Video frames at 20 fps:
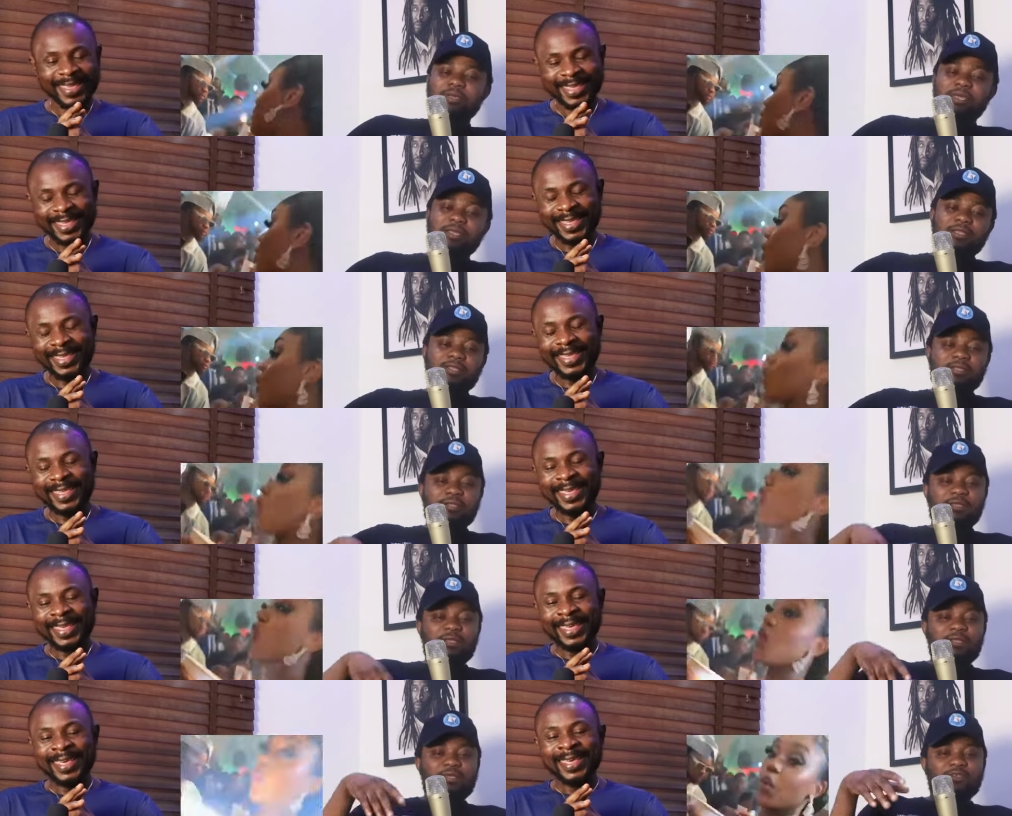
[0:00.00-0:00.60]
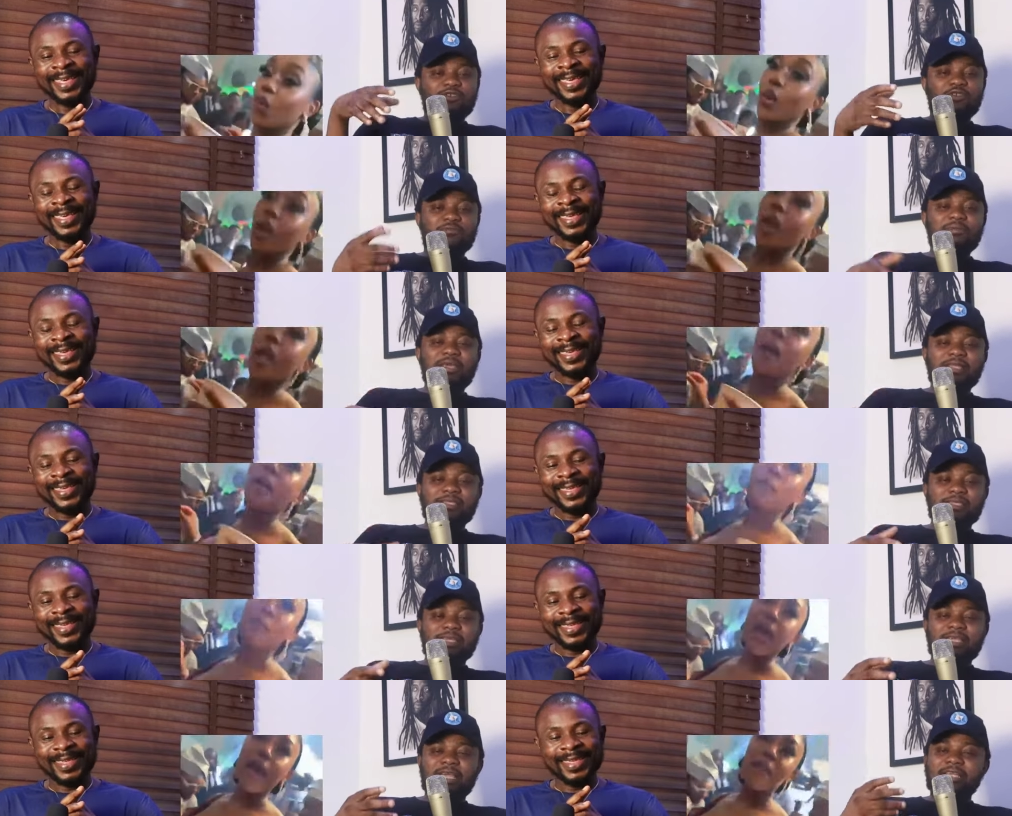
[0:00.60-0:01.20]
Speaker 1: men. So
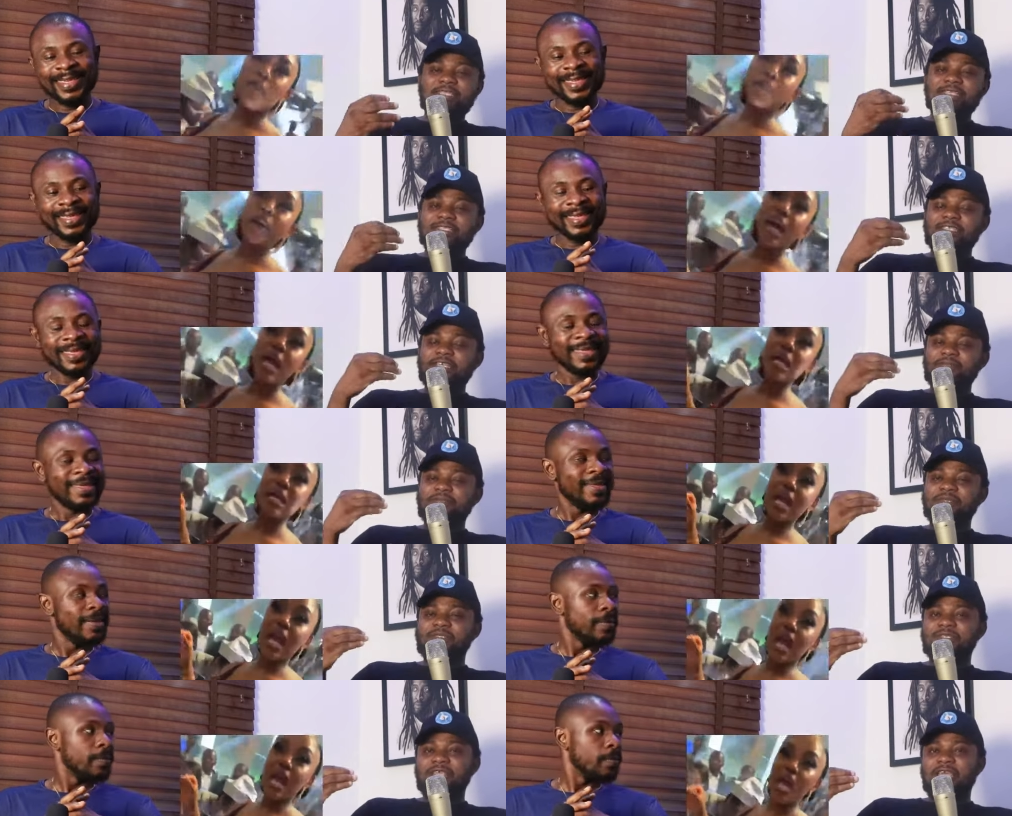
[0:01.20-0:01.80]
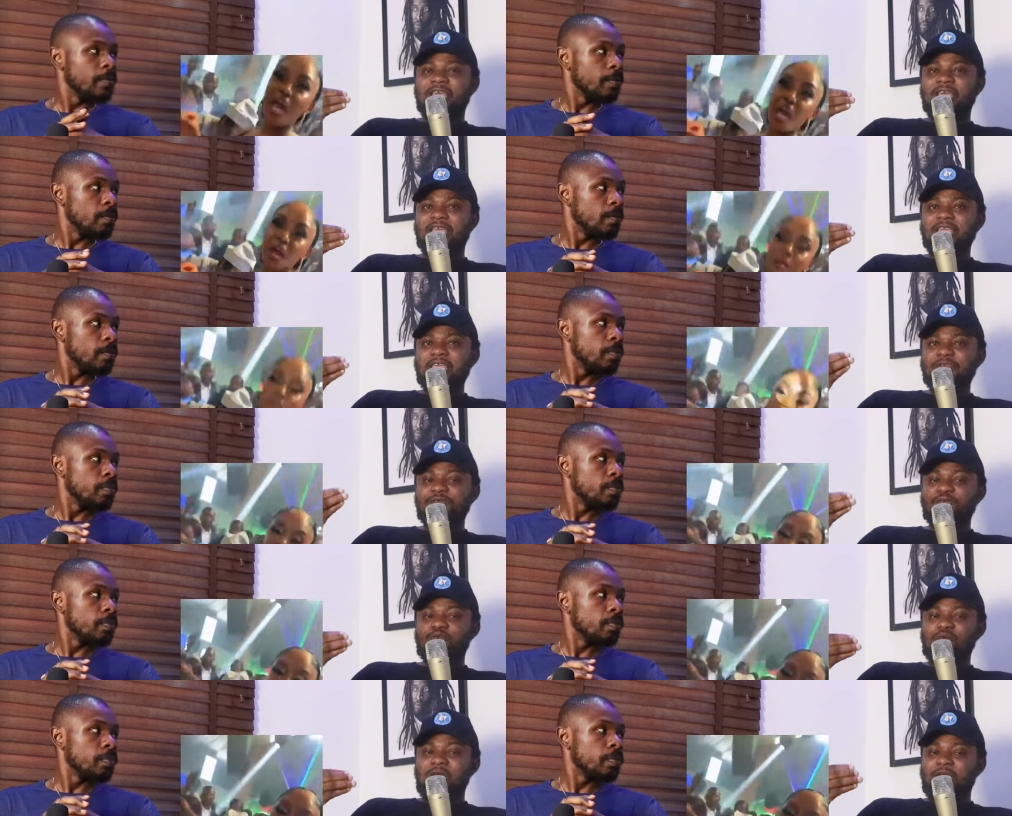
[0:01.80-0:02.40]
may take the thing be say
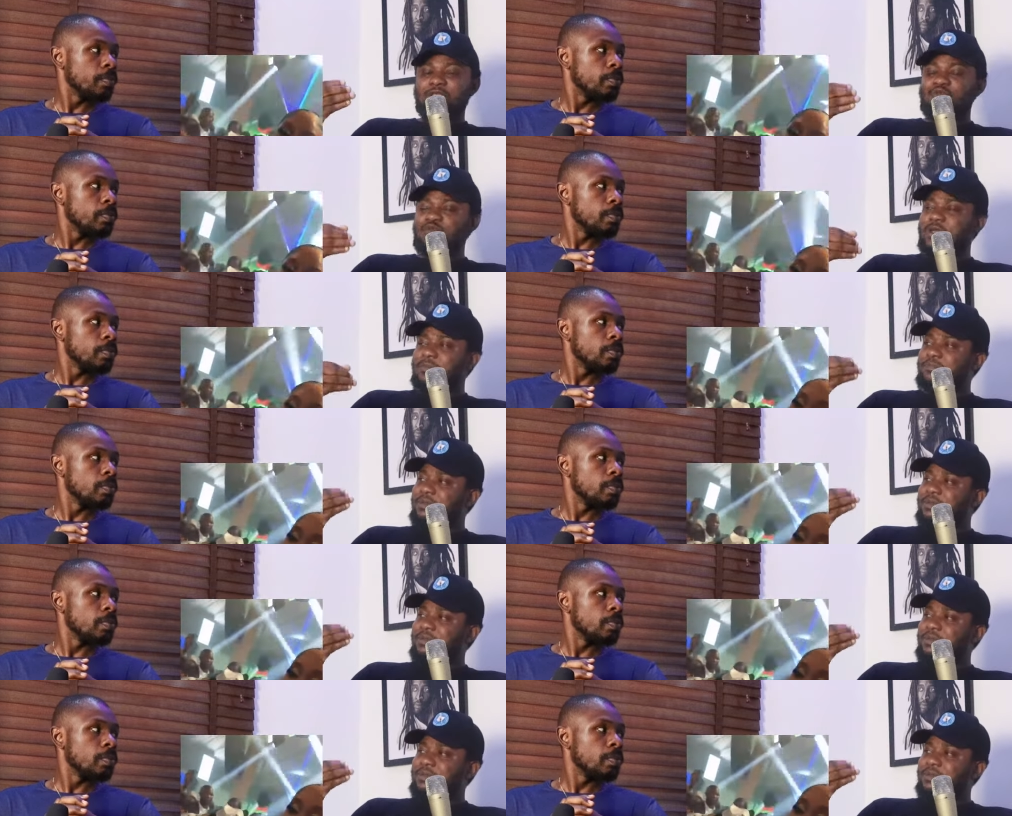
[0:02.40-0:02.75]
if you are no